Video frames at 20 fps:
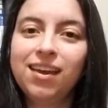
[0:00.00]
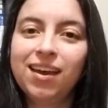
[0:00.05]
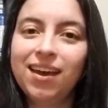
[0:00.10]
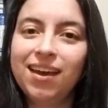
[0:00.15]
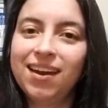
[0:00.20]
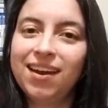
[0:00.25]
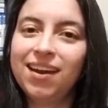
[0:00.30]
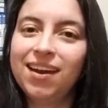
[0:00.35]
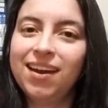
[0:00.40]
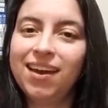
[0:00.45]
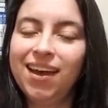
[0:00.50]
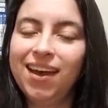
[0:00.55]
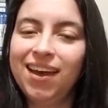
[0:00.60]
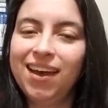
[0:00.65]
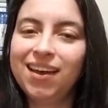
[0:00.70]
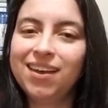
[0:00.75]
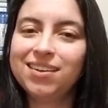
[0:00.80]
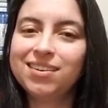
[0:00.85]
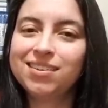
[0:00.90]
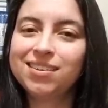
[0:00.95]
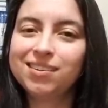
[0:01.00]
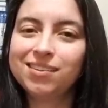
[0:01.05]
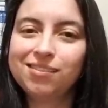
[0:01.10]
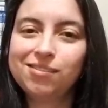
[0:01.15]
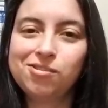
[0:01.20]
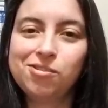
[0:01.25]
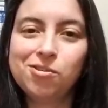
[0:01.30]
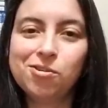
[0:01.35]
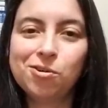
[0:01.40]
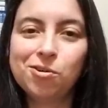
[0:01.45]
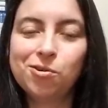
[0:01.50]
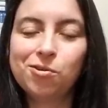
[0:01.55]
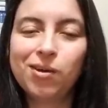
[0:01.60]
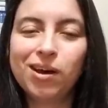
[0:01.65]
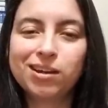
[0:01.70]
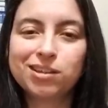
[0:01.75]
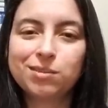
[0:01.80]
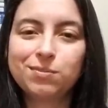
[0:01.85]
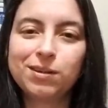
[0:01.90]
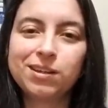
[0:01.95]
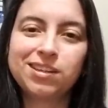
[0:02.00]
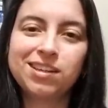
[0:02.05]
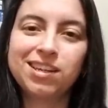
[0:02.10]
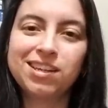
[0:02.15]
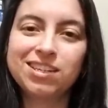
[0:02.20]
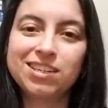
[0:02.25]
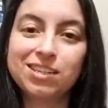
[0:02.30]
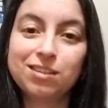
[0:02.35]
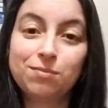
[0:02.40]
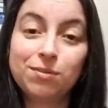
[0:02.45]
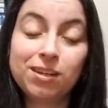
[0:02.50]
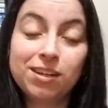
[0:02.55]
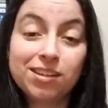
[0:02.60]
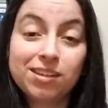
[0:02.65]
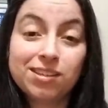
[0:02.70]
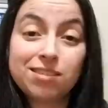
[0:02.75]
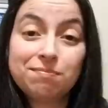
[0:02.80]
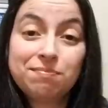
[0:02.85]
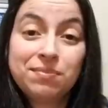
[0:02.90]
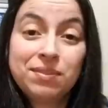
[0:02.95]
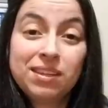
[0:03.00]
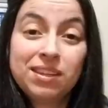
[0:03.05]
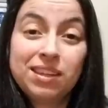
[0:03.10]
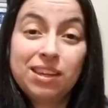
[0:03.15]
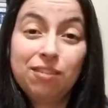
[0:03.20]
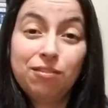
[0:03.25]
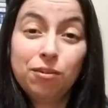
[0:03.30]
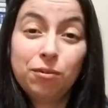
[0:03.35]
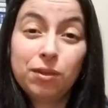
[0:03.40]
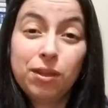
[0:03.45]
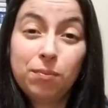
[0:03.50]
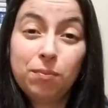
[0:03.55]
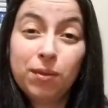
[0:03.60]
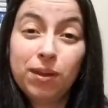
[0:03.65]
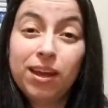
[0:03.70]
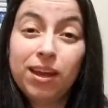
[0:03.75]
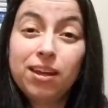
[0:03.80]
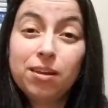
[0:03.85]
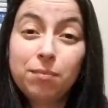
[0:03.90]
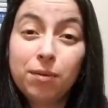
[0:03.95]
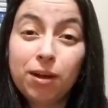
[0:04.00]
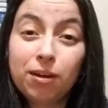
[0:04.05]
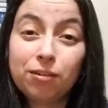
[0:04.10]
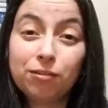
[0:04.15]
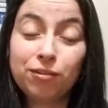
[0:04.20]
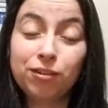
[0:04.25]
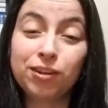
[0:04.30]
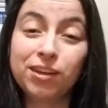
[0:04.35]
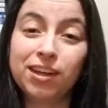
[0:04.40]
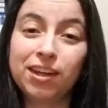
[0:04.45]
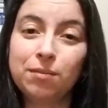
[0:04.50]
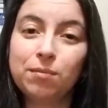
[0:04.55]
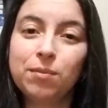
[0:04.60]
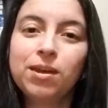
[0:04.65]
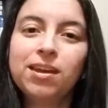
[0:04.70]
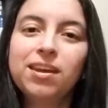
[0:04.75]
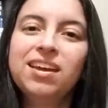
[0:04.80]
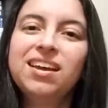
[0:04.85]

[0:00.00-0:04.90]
and I had no expectations because never really played a Battlefield game.